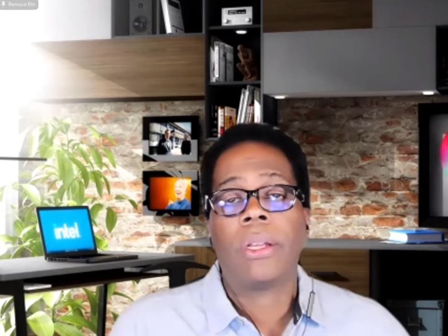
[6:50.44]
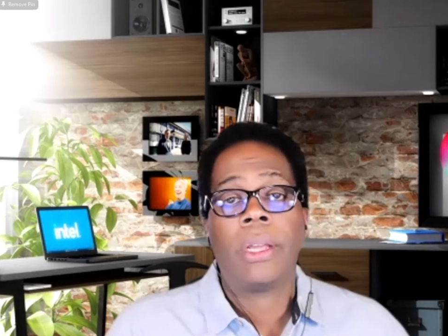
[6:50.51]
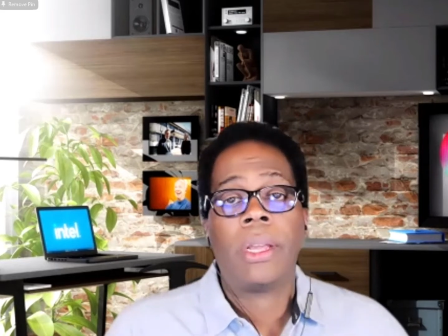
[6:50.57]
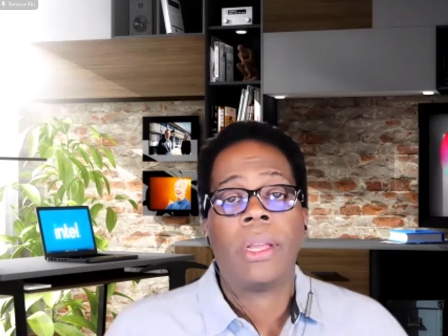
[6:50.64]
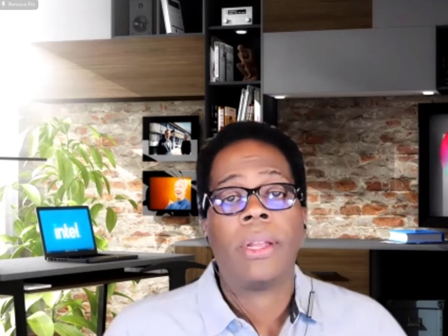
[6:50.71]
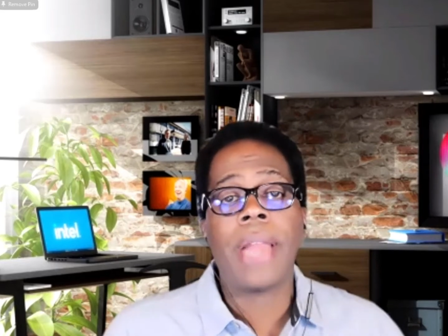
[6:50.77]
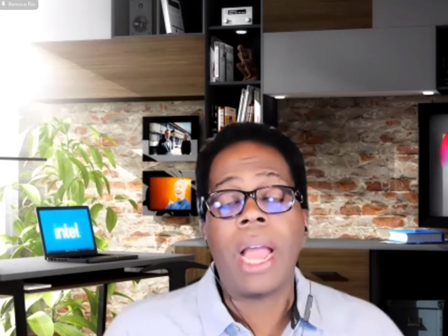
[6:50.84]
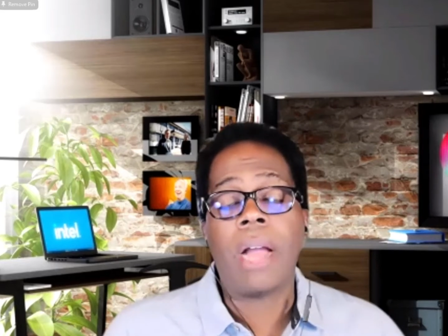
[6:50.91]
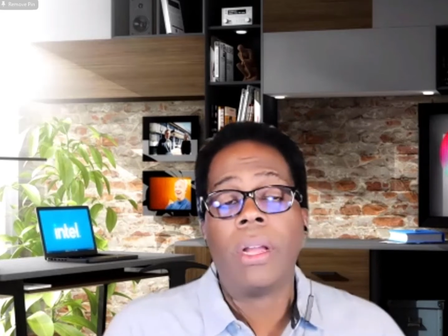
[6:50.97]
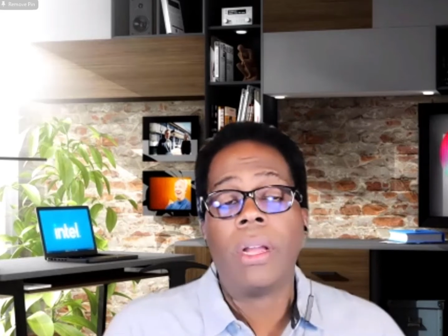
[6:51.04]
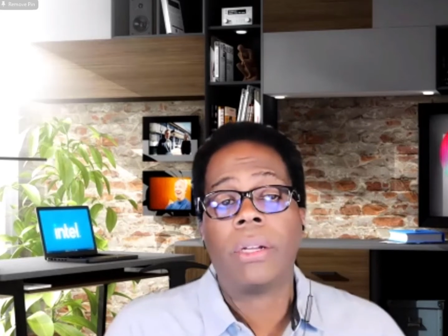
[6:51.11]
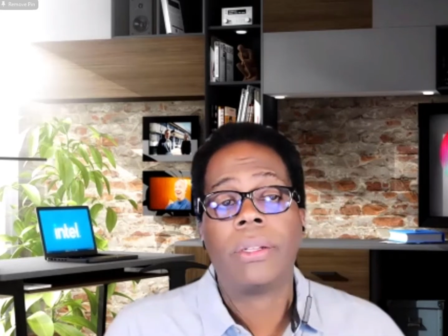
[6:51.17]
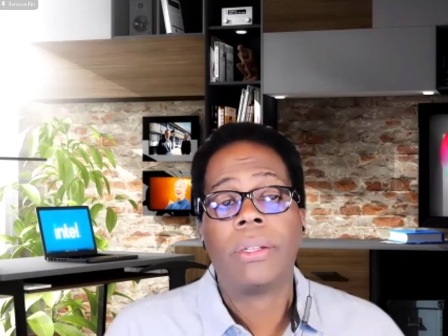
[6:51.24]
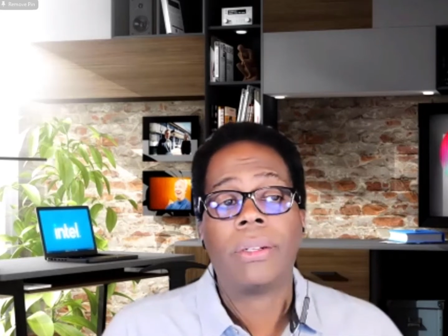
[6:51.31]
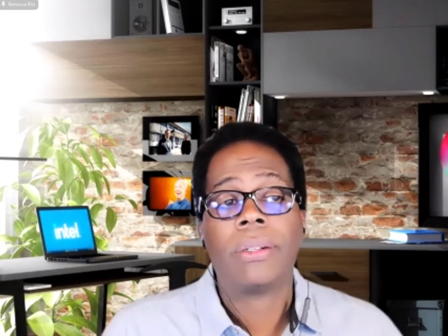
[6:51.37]
Now,
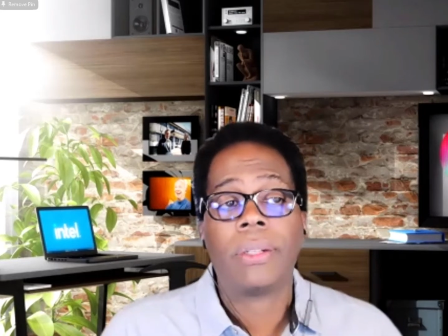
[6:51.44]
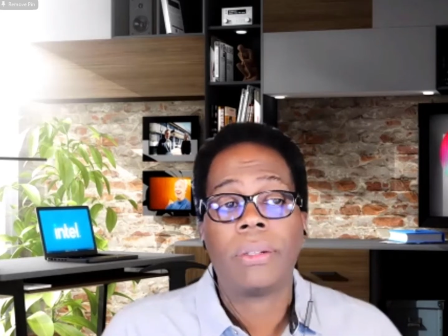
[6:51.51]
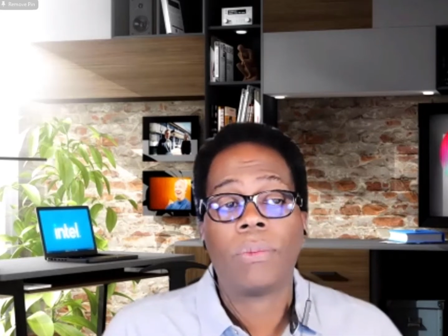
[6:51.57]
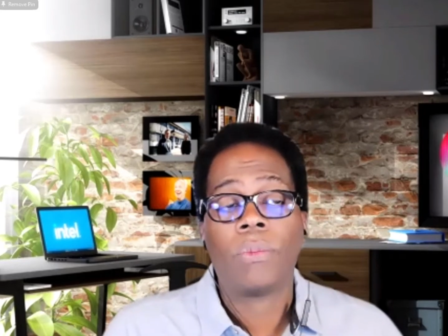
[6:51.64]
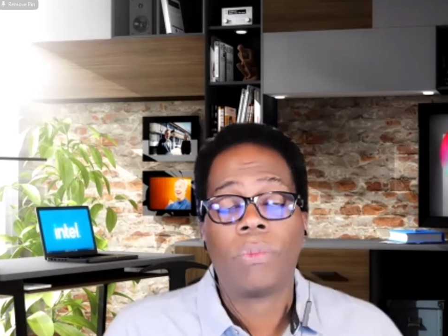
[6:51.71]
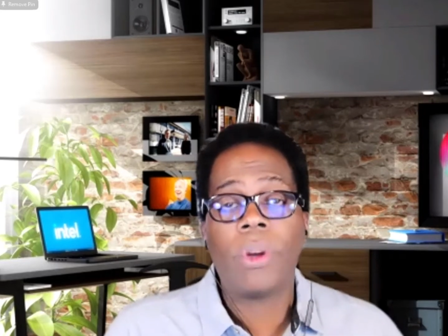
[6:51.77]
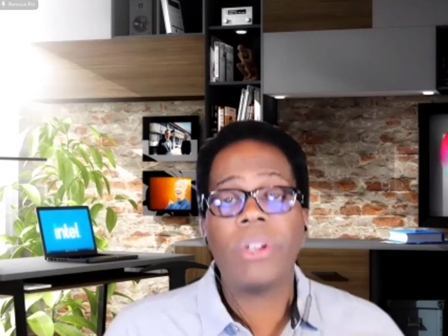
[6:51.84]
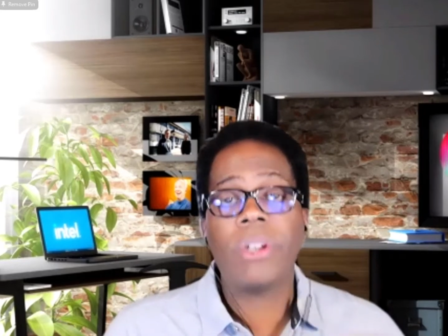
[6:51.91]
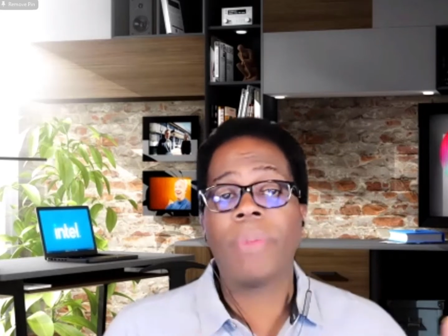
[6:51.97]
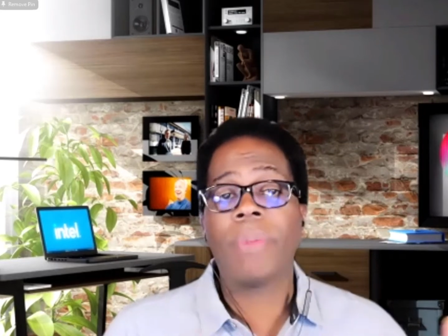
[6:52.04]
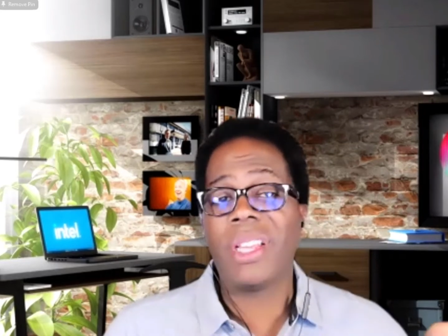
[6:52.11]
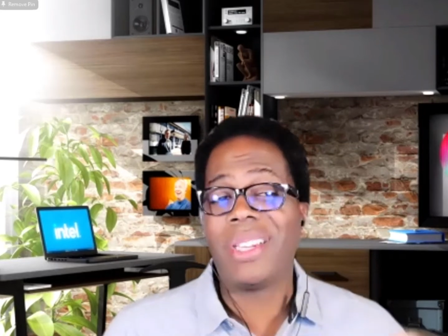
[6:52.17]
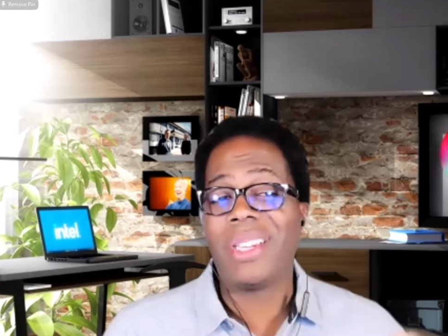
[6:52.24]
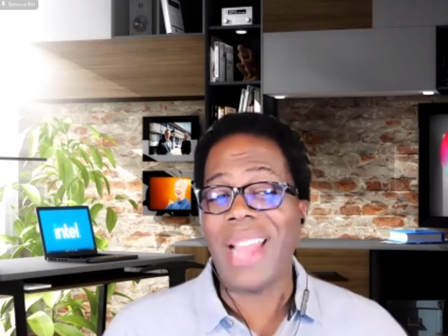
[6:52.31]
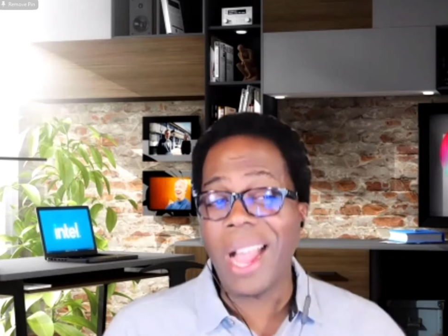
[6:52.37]
what are some of
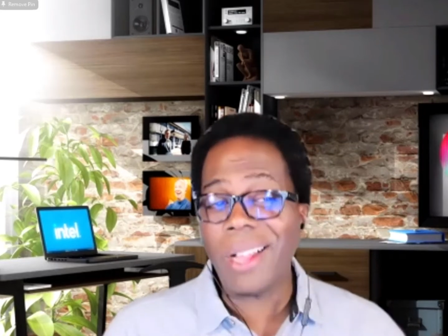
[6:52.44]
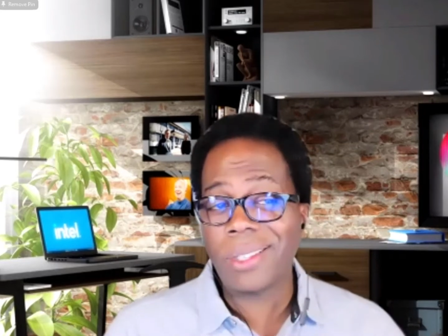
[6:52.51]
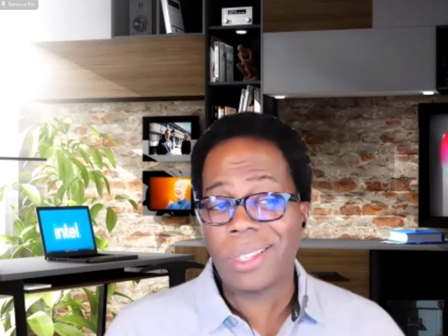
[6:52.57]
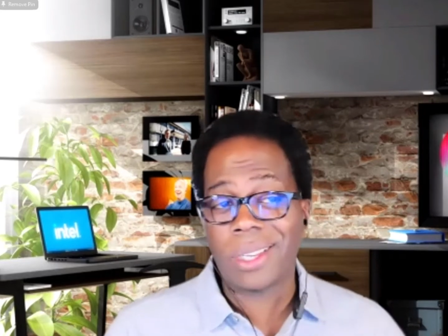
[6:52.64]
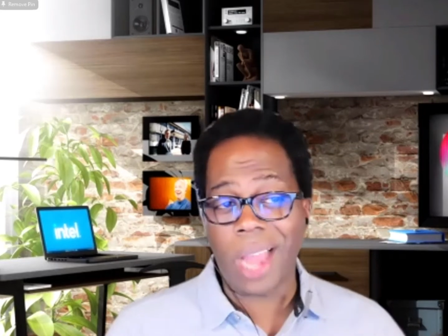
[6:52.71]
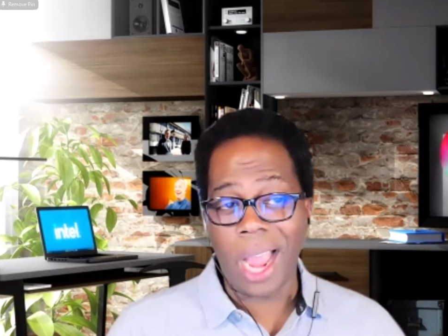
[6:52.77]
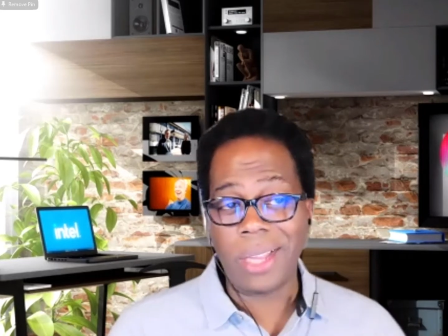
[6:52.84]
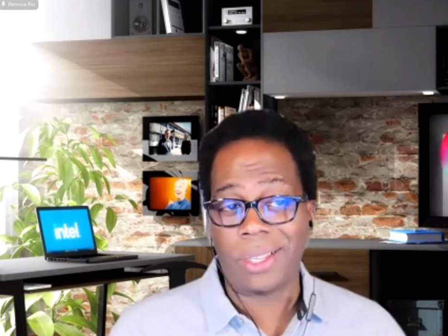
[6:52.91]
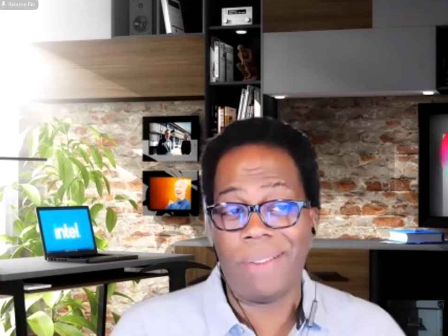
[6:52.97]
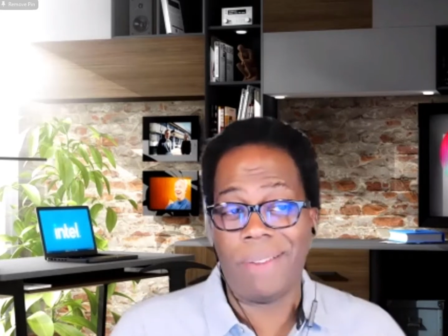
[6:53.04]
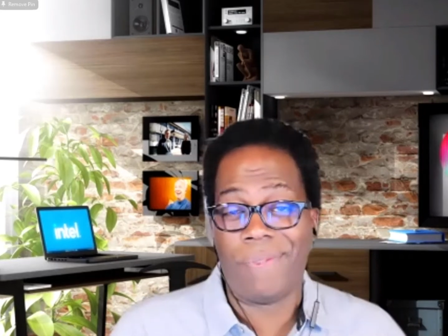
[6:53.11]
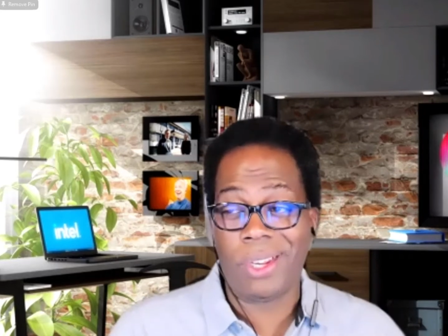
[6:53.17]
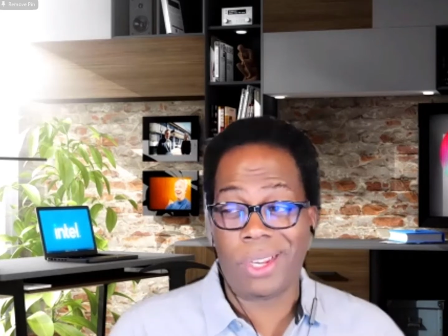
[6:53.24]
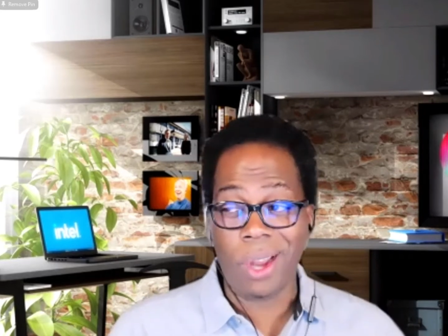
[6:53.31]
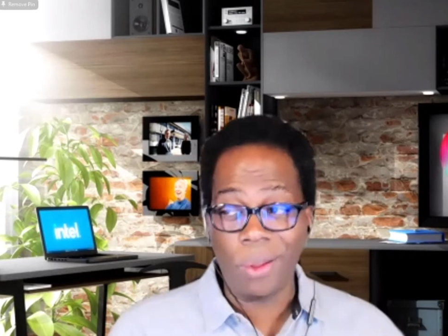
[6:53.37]
the downsides if
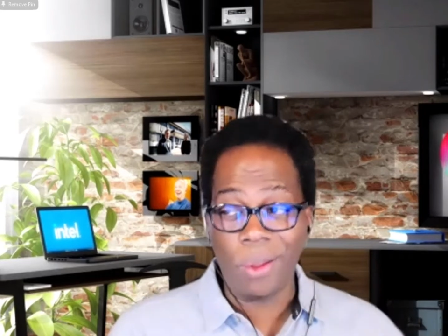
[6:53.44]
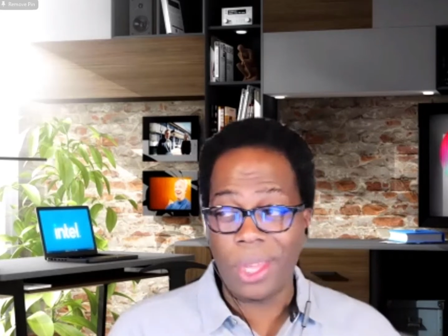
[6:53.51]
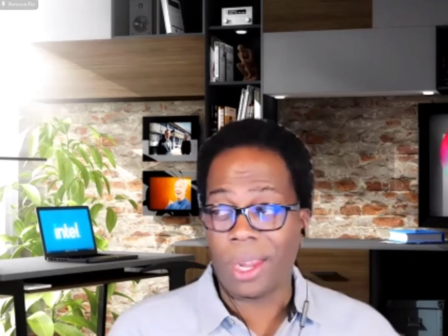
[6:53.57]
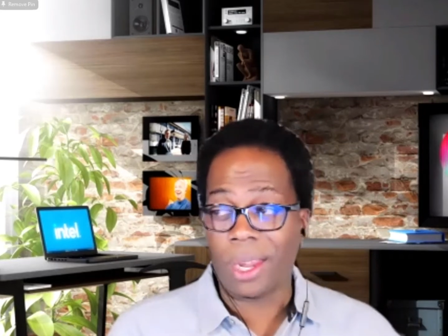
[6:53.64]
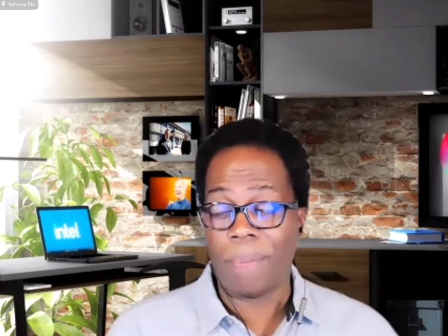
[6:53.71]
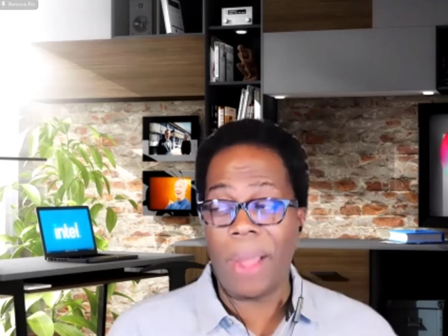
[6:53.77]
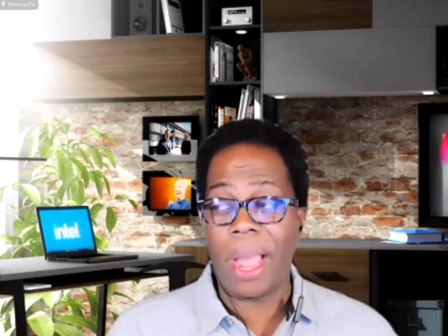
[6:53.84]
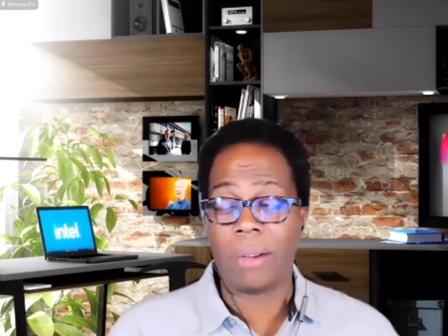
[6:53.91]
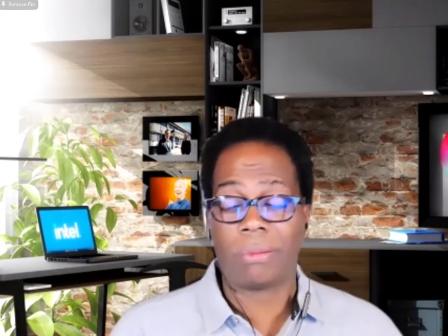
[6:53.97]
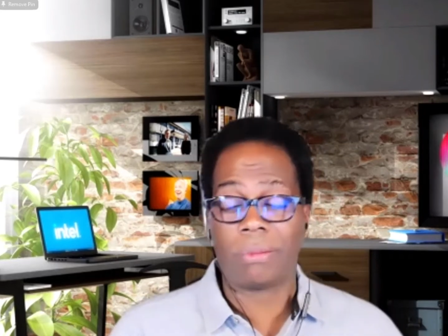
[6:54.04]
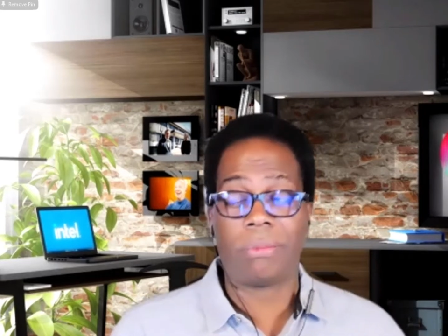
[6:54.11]
you don't think about